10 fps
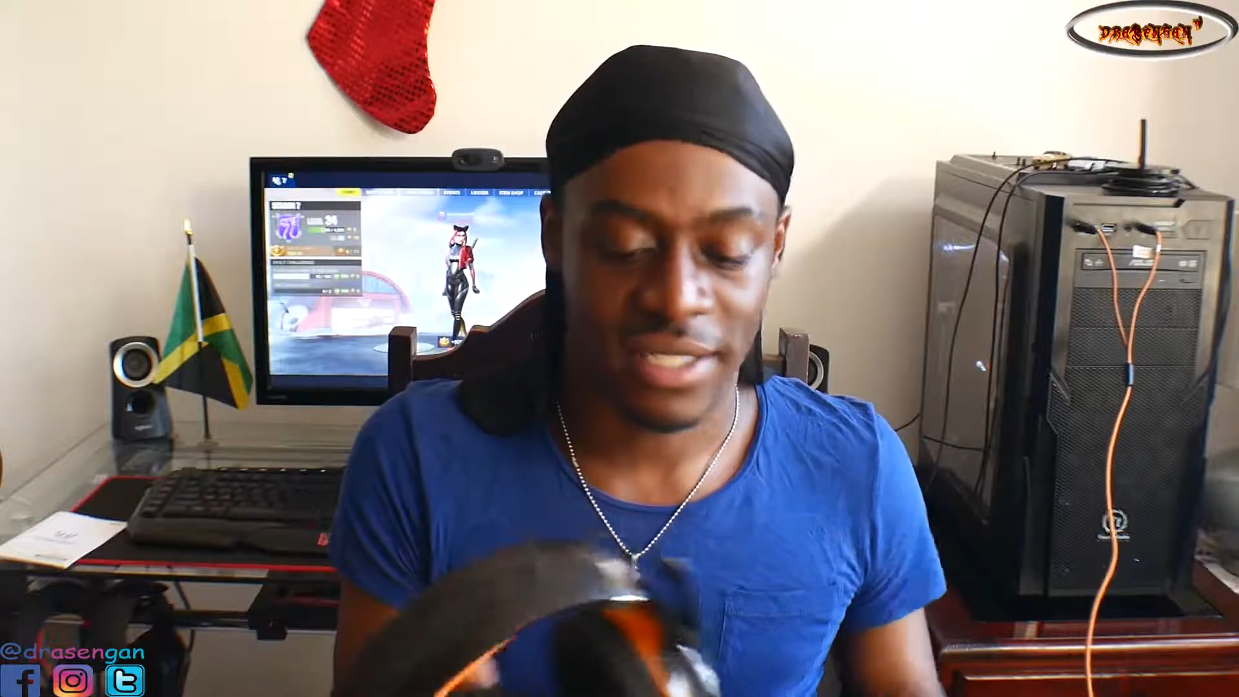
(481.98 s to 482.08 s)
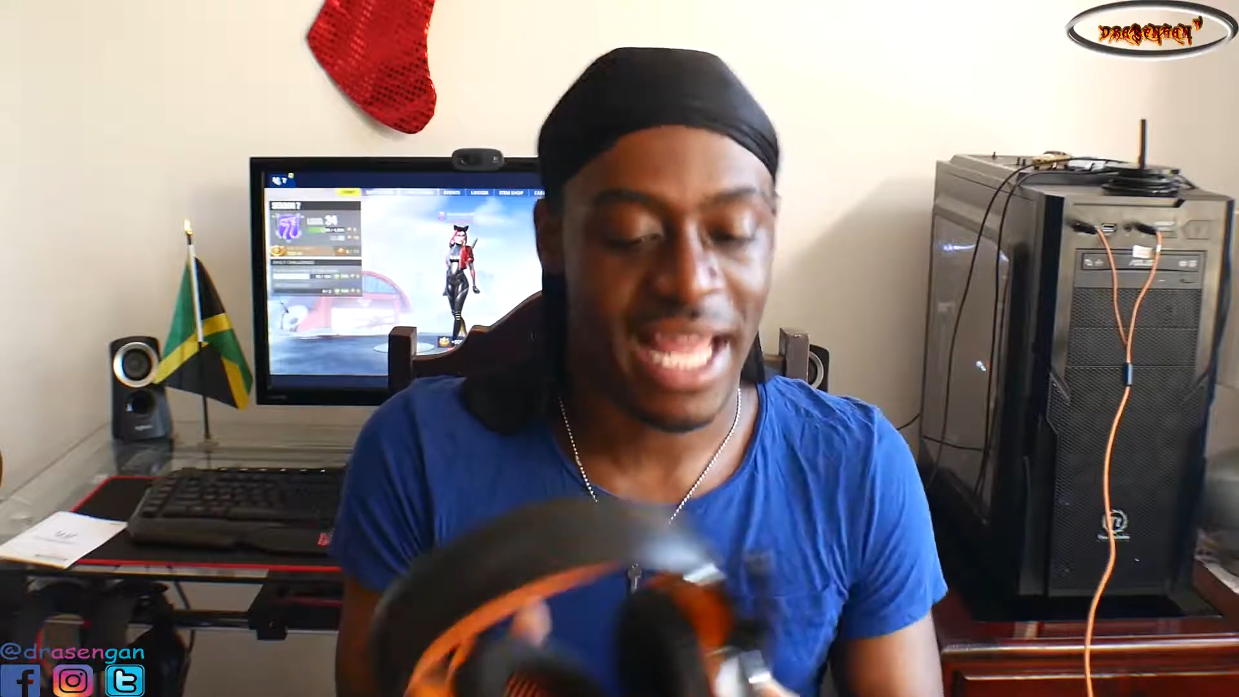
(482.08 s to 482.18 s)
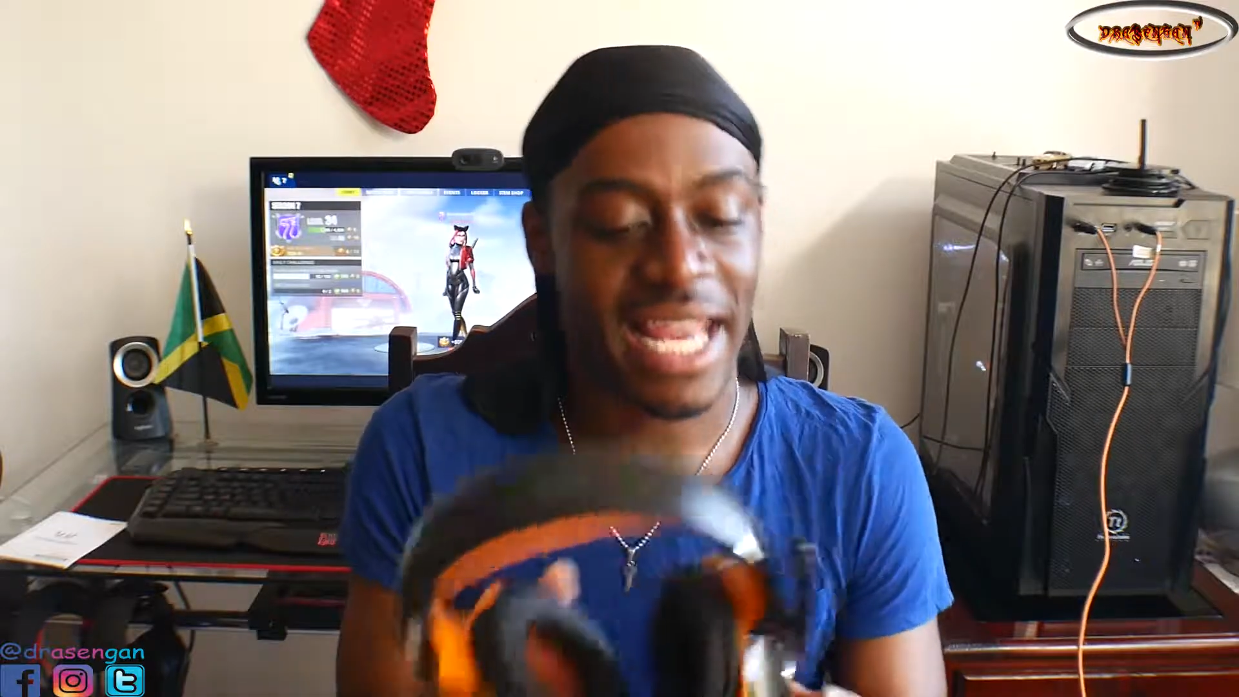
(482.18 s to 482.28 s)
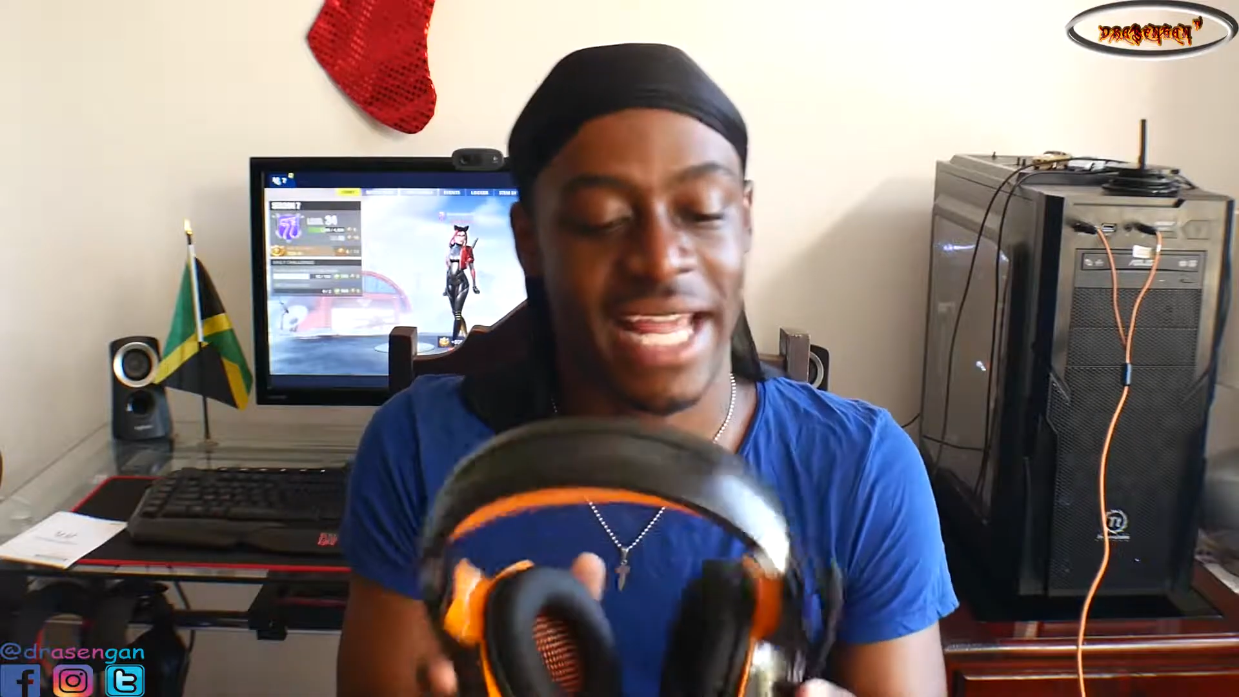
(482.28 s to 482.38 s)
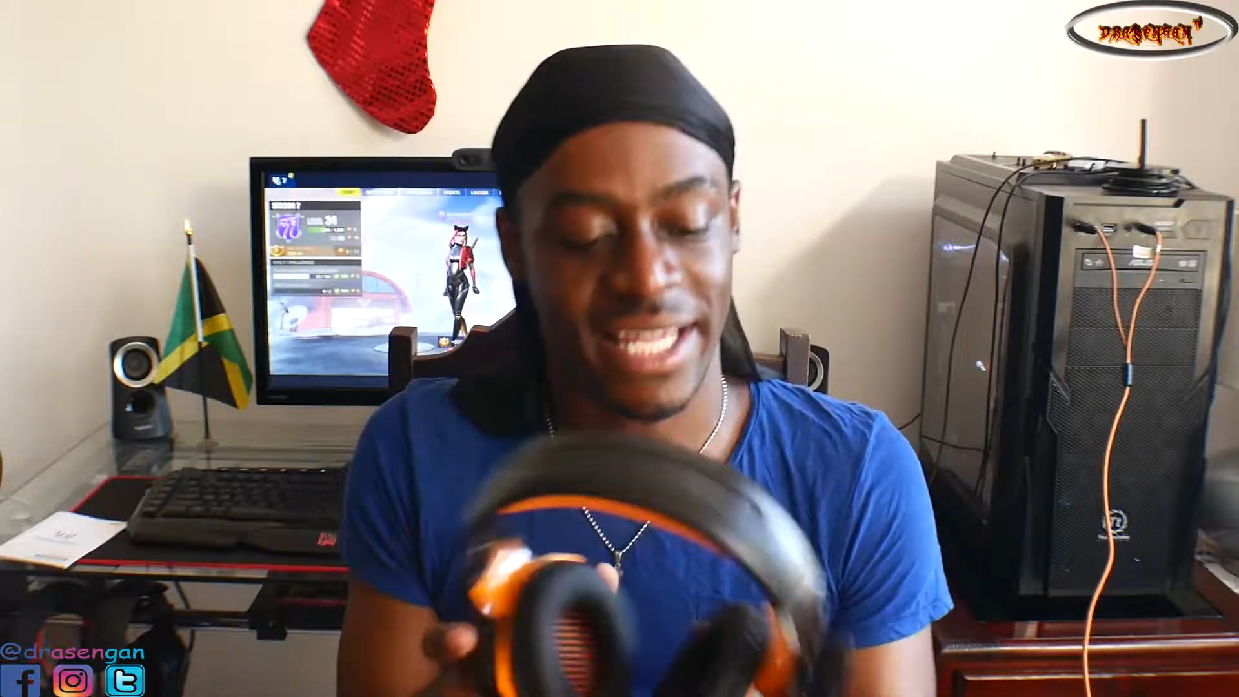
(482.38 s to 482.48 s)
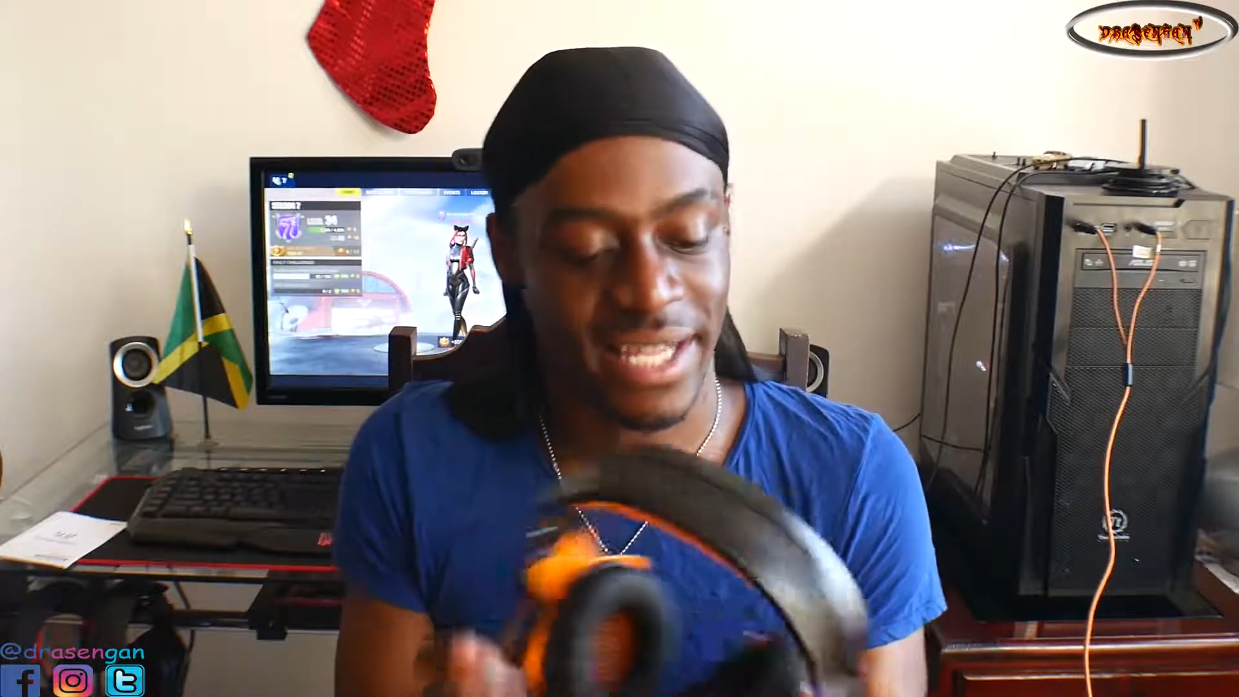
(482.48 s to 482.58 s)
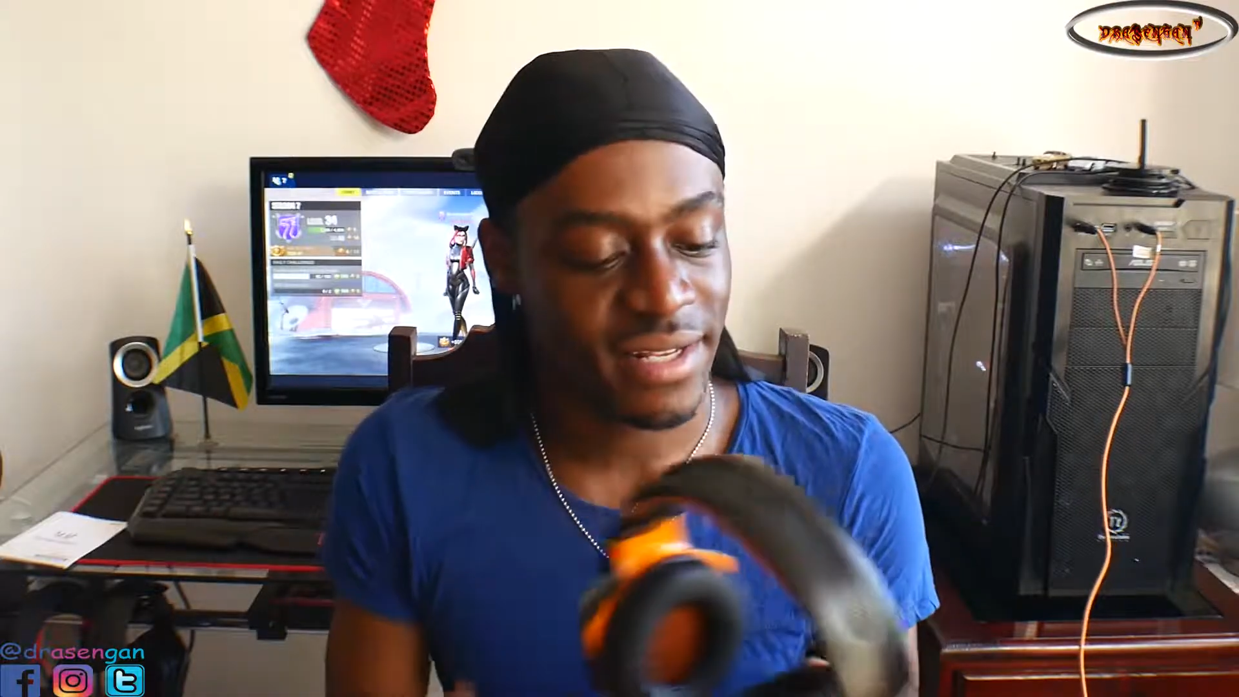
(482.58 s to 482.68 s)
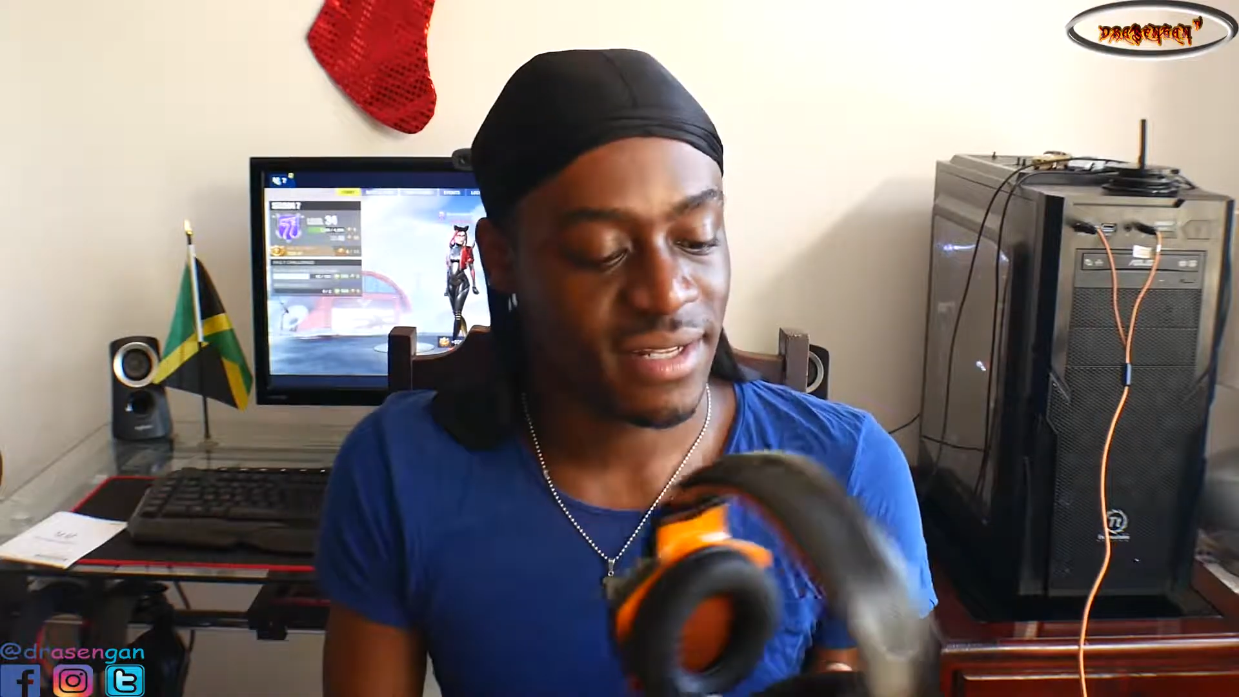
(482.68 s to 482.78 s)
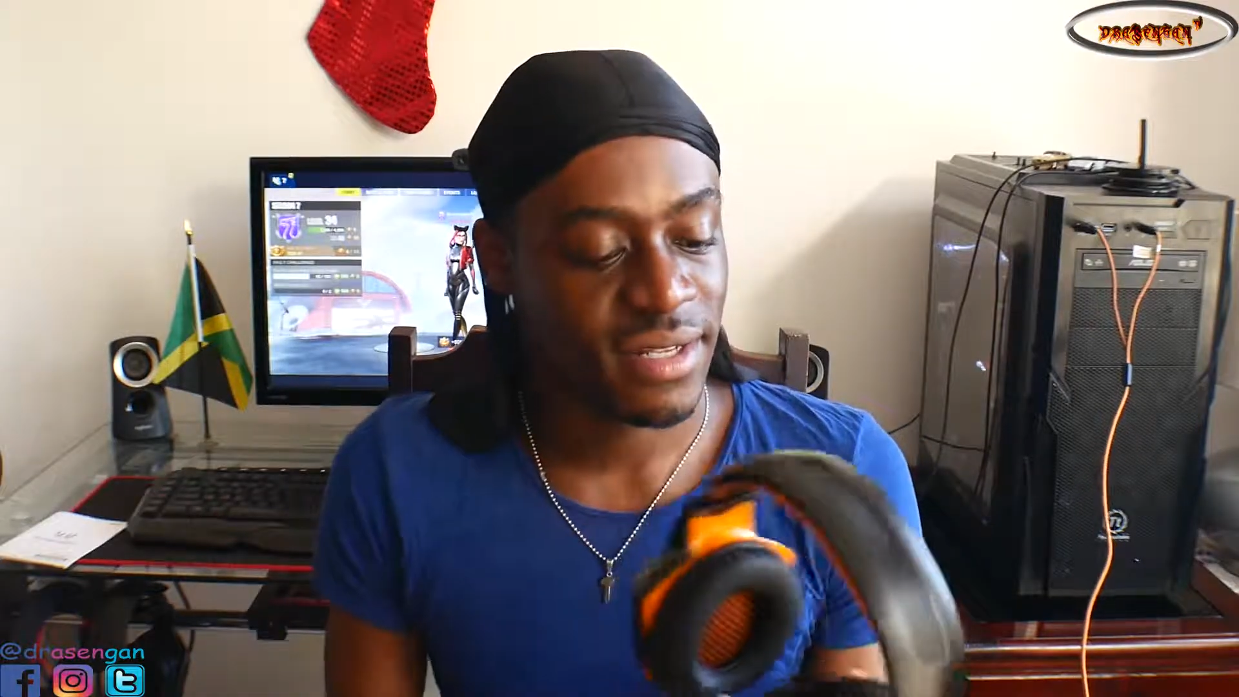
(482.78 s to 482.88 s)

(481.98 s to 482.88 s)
I like it.